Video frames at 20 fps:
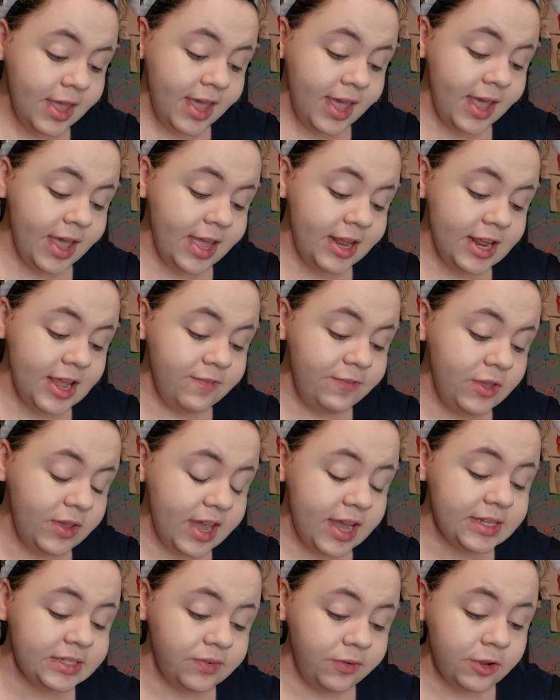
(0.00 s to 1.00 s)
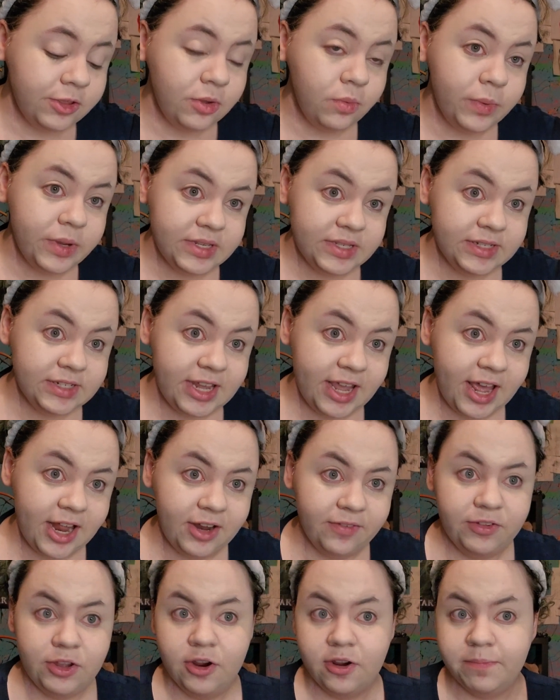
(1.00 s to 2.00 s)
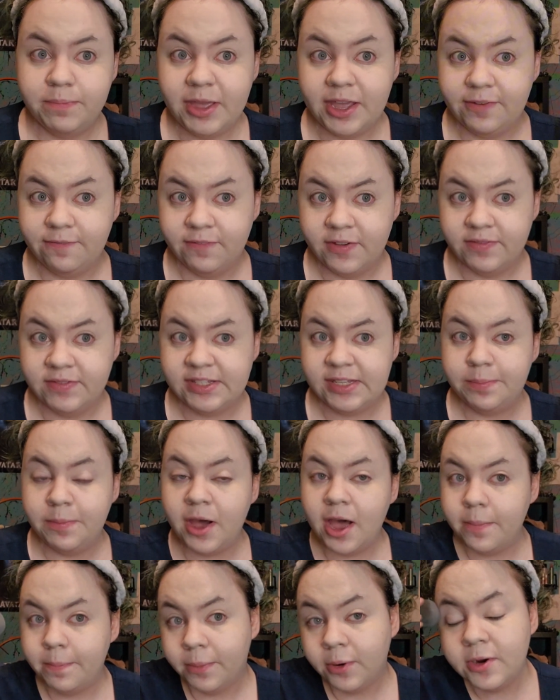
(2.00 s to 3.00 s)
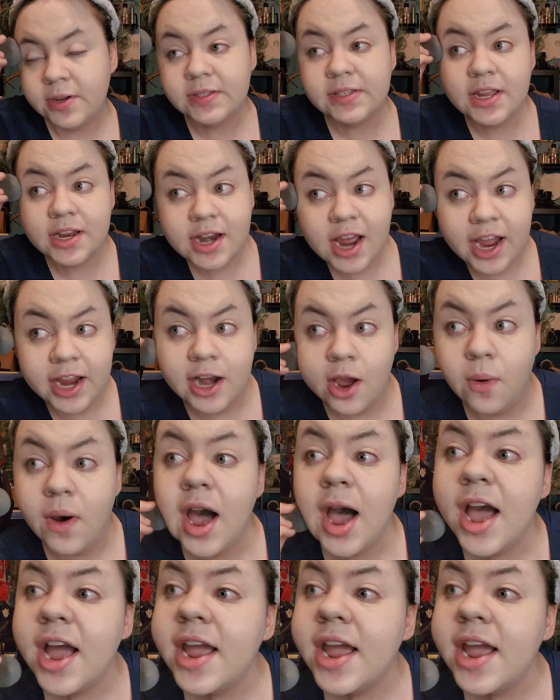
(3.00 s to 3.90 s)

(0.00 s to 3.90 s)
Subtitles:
And if you guys have heard the recent tale, if you're a big Vivzy Pop person, I know I